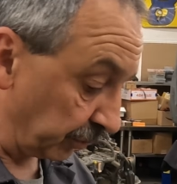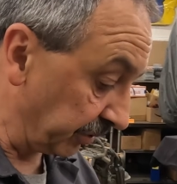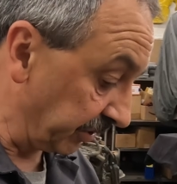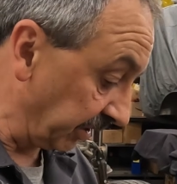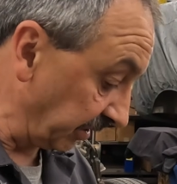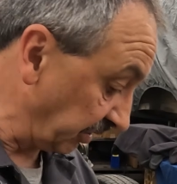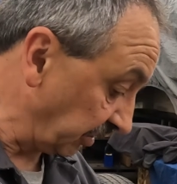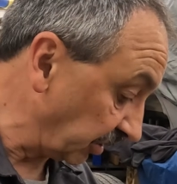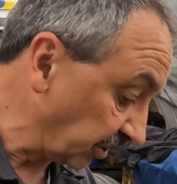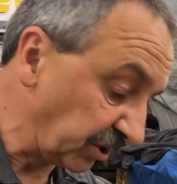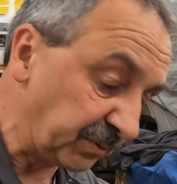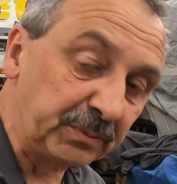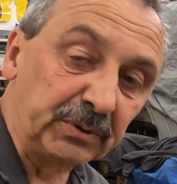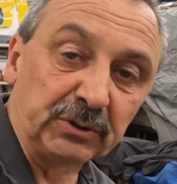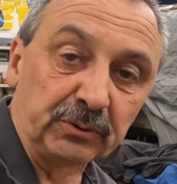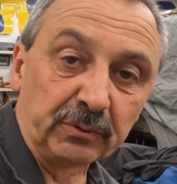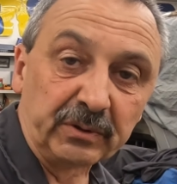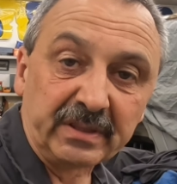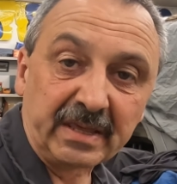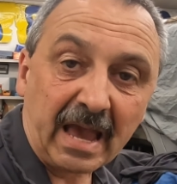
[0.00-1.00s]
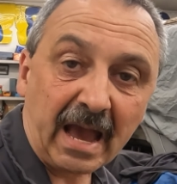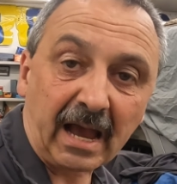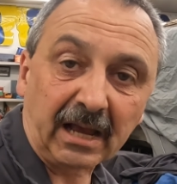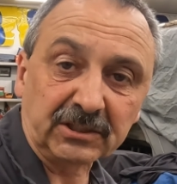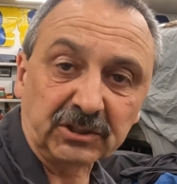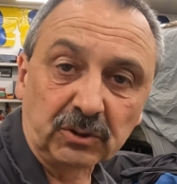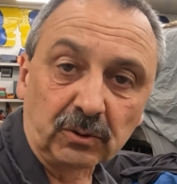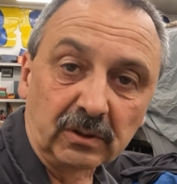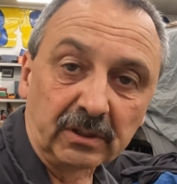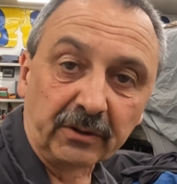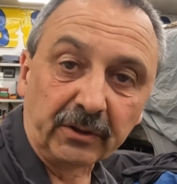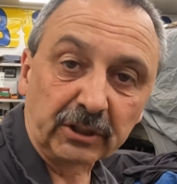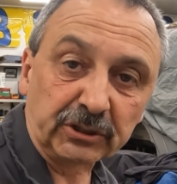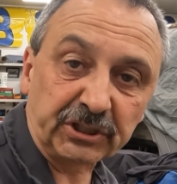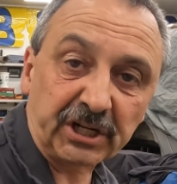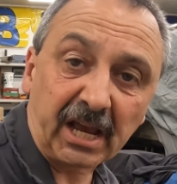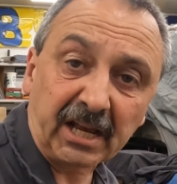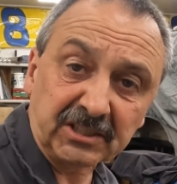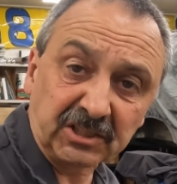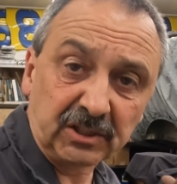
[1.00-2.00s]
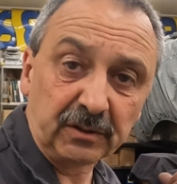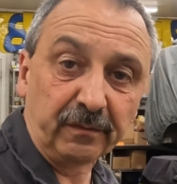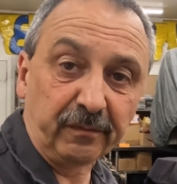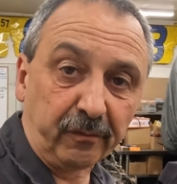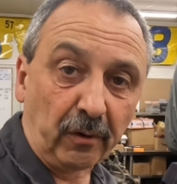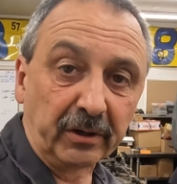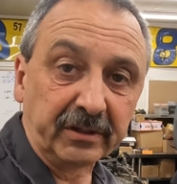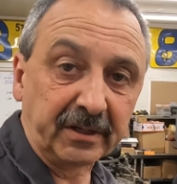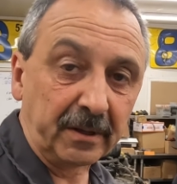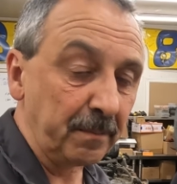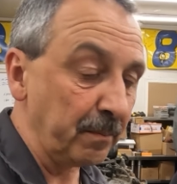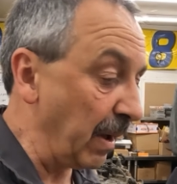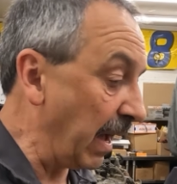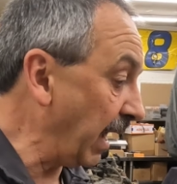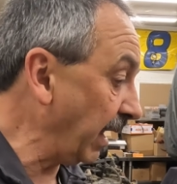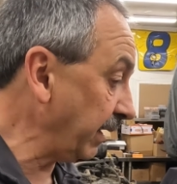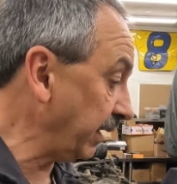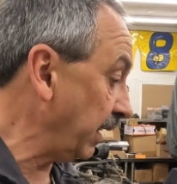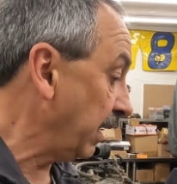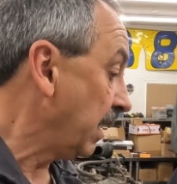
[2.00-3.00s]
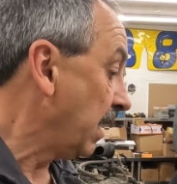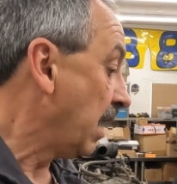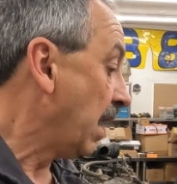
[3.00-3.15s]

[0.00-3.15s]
distance between the axle and the chassis front and back.